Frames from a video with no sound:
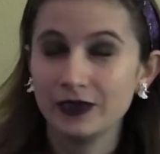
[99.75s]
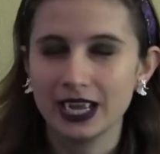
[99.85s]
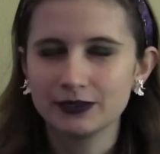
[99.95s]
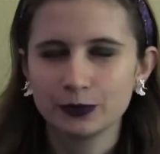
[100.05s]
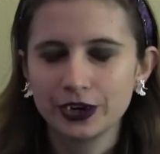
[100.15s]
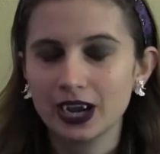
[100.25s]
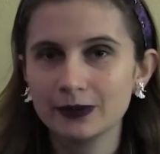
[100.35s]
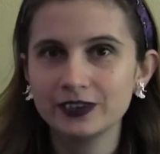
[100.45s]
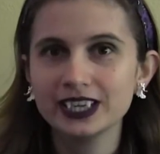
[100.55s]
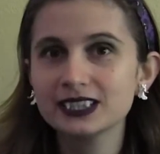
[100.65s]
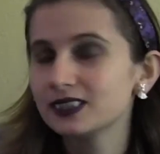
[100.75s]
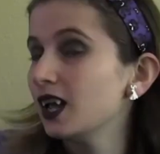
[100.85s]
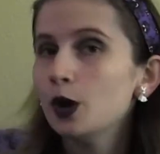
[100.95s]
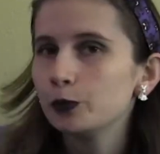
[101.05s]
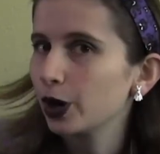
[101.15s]
It's pretty obvious,
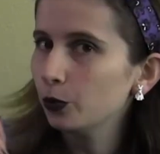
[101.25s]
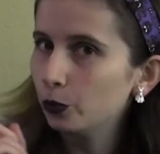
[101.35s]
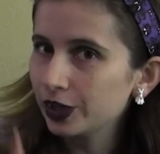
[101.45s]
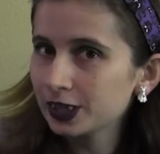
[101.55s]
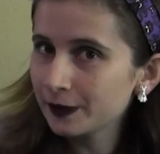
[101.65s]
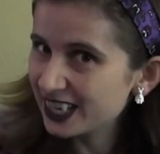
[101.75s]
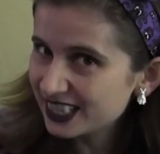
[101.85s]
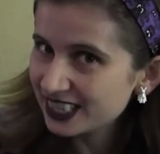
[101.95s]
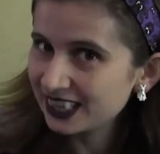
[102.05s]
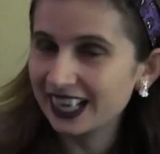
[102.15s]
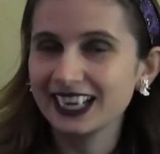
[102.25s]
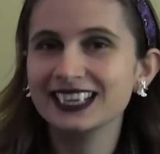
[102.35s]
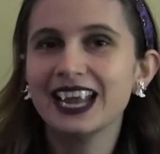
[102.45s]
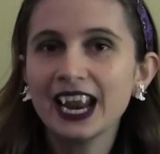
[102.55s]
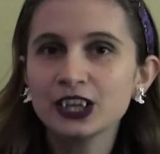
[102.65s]
but I will mention that it
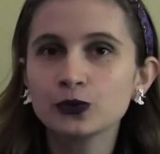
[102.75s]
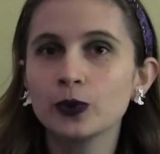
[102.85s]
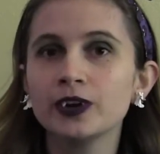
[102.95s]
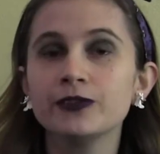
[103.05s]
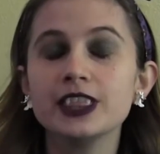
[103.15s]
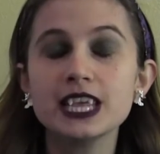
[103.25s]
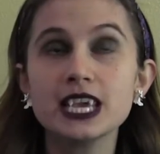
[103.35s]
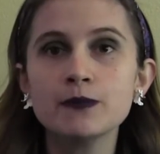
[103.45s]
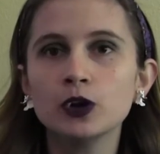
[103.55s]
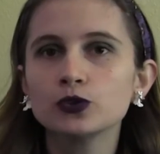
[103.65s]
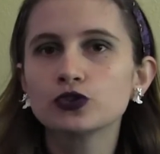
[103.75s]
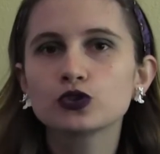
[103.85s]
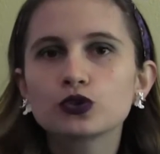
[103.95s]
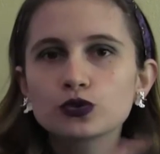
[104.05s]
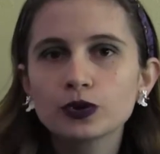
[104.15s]
contains one of the
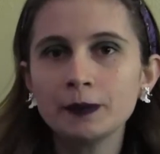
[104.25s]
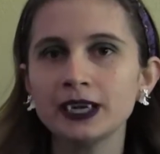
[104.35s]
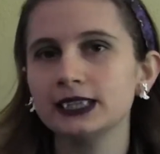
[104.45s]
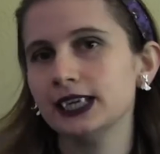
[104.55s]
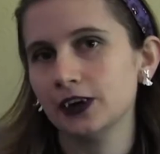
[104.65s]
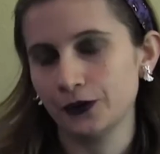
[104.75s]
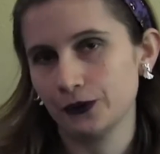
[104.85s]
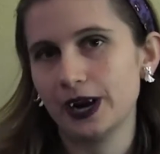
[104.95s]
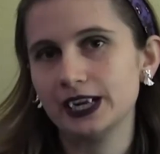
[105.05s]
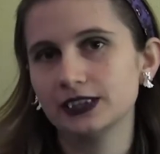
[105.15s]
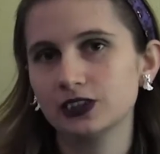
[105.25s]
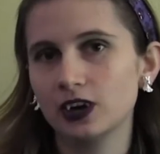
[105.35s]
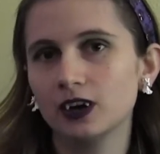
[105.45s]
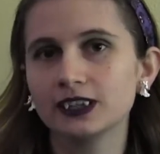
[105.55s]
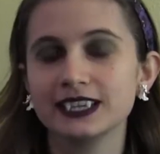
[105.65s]
most criminally underrated
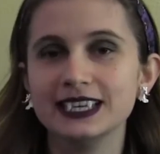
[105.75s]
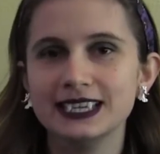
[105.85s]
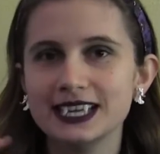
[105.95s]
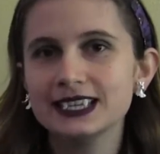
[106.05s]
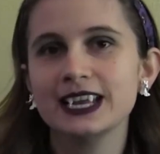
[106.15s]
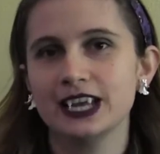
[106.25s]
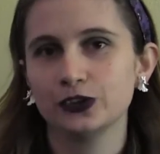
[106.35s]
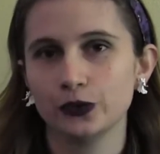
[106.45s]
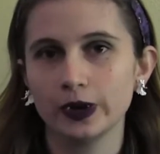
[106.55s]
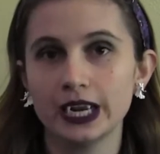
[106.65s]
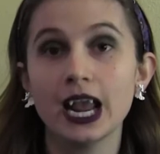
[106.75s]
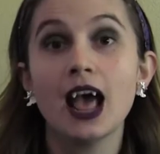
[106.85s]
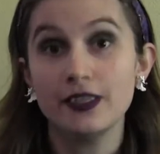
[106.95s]
songs in Disney history,